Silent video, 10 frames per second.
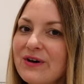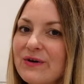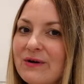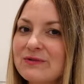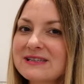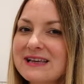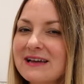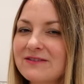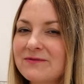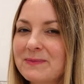though I was
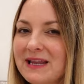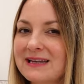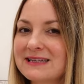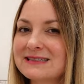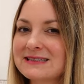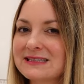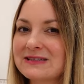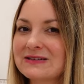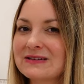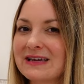kind of planning
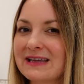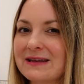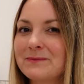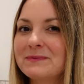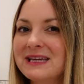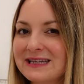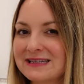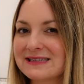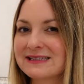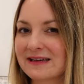to get a
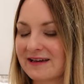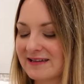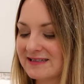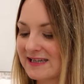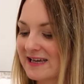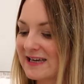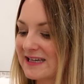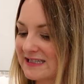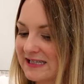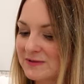midi skirt,
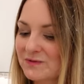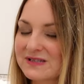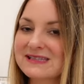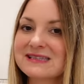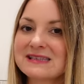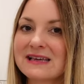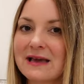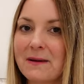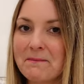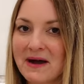this one's
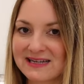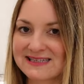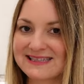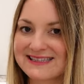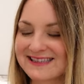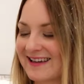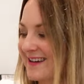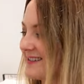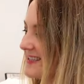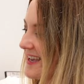a maxi
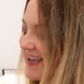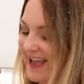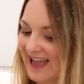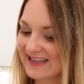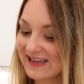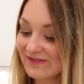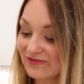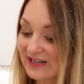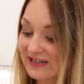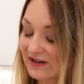skirt, and I really